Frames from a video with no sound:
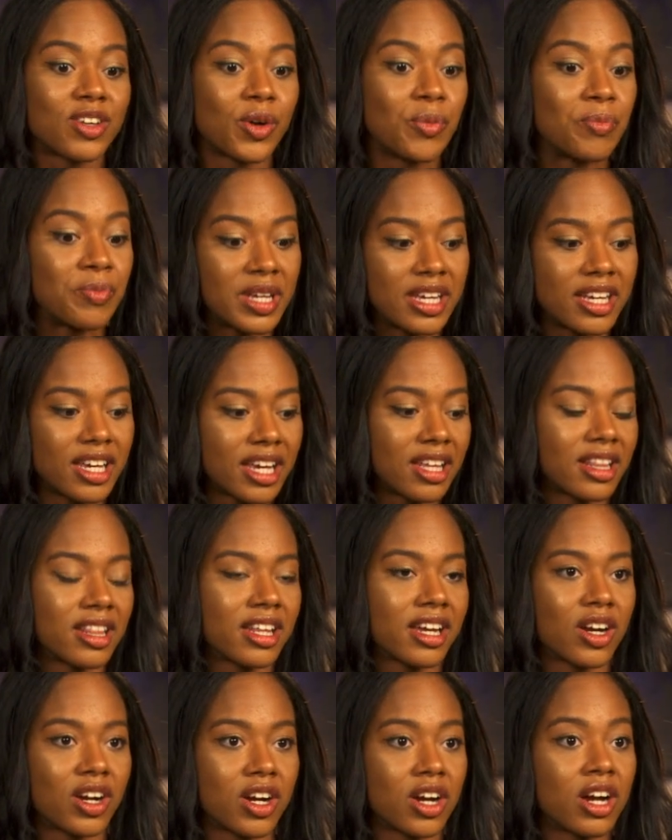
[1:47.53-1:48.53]
So being in
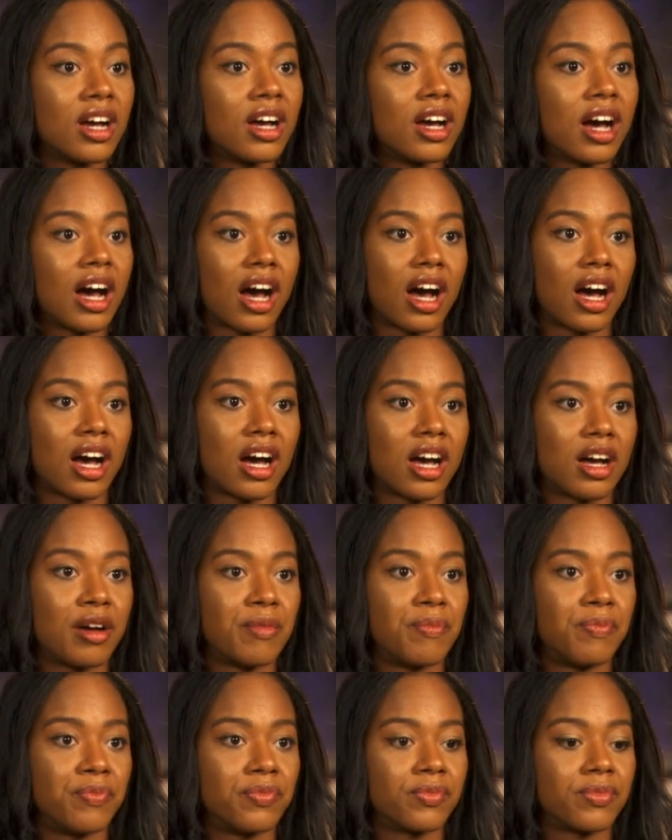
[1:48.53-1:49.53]
there,
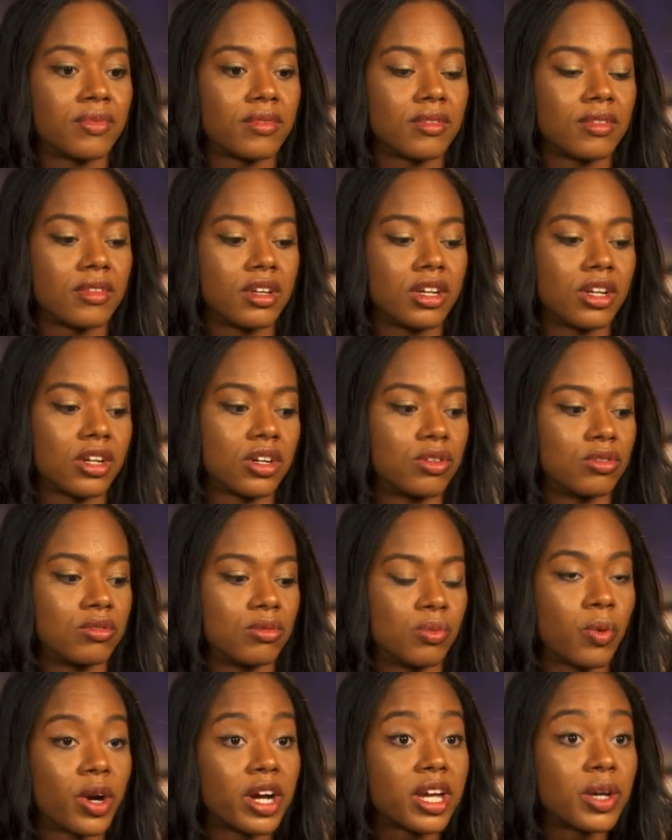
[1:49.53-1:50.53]

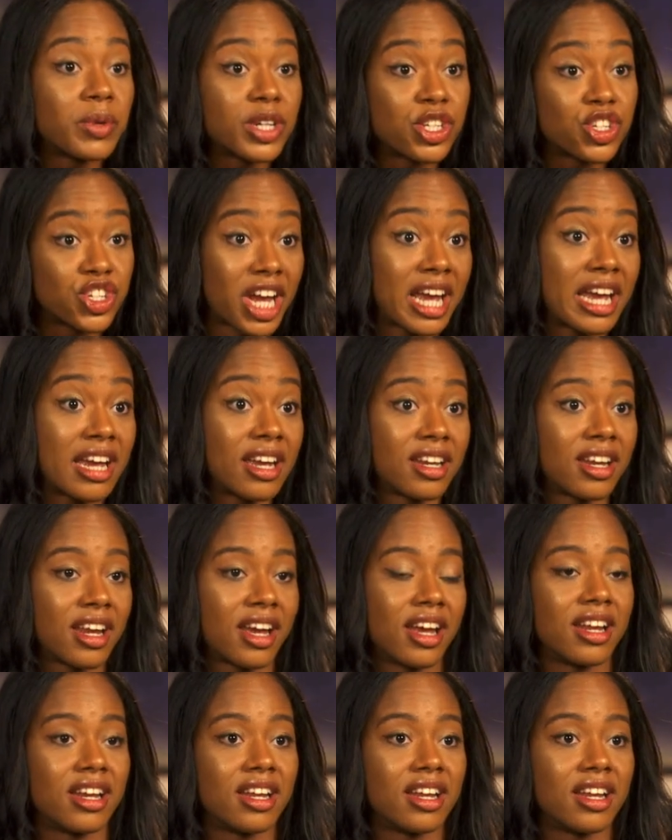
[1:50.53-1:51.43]
working with Shane